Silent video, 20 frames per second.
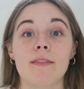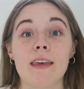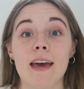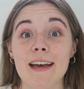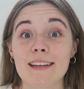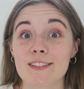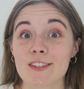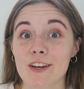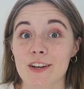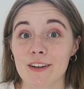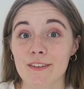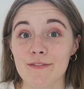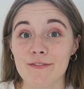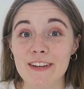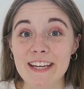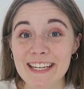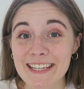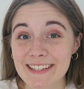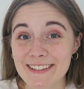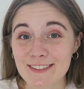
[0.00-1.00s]
there's a
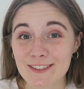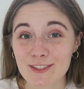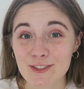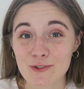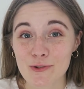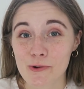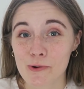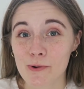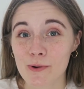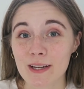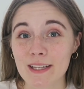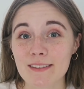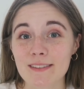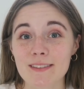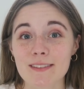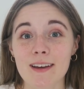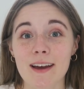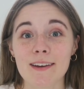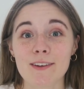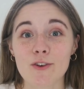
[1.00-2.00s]
convenience store
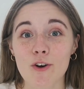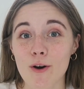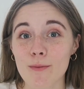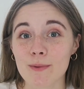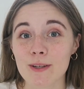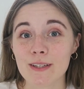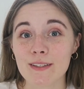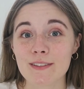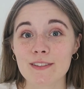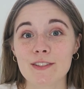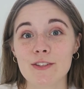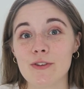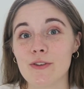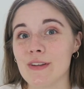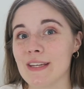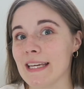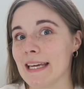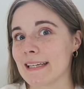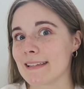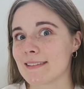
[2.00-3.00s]
inside Commons, so you
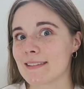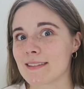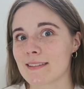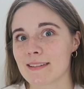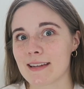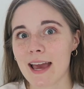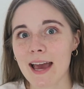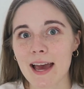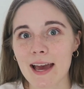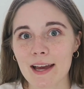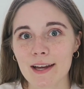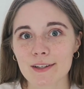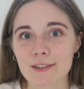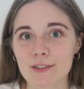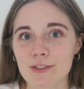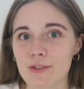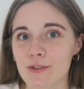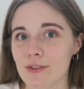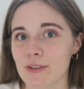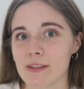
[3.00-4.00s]
can get
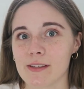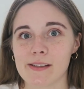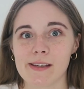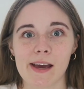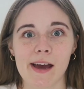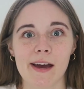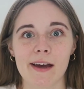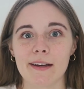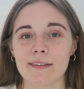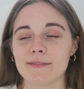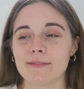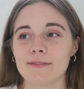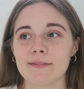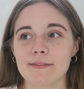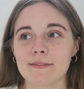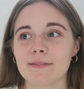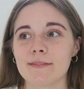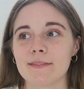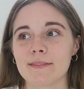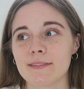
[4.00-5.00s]
snacks, you can get,
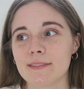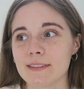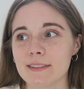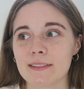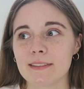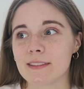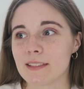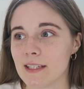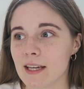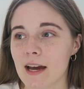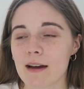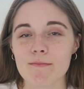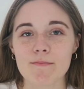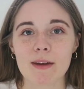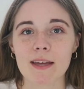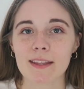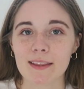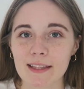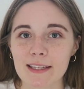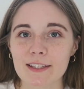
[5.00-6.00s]
yeah,
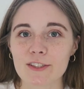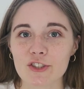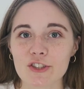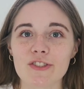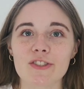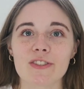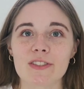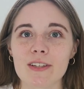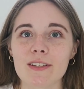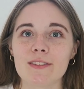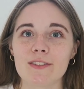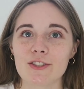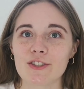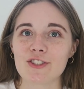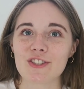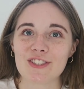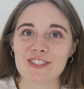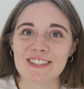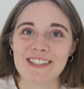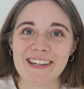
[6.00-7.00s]
mainly just
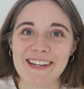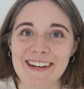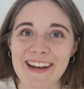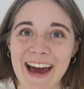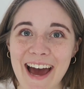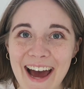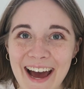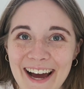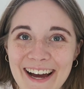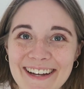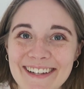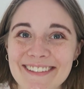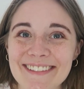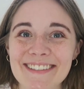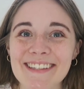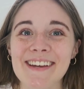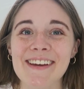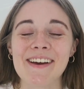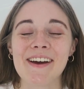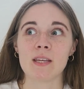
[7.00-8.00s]

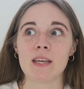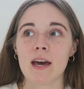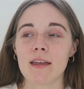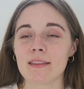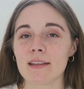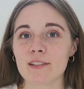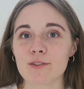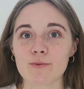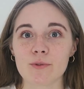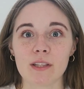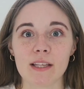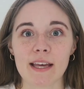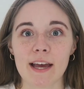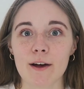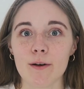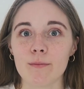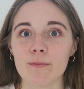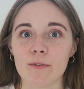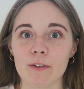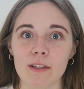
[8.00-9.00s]
snacks. But yeah, that's really
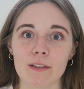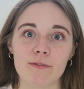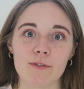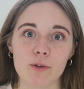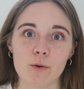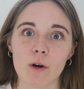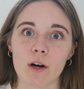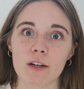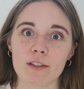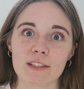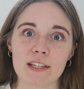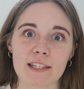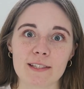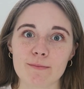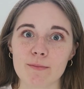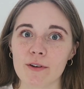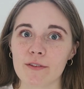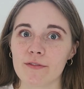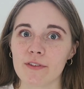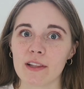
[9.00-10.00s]
helpful if you are
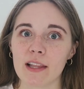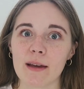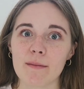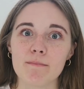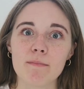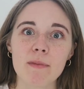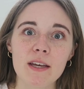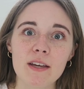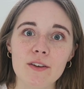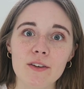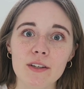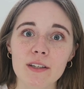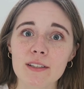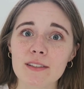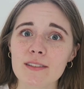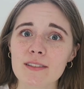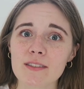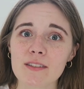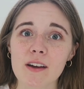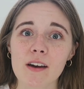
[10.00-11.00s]
desperate for like milk
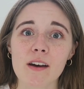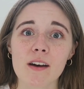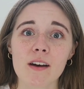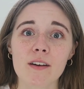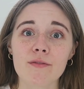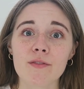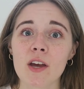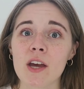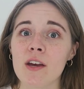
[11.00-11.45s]
and stuff.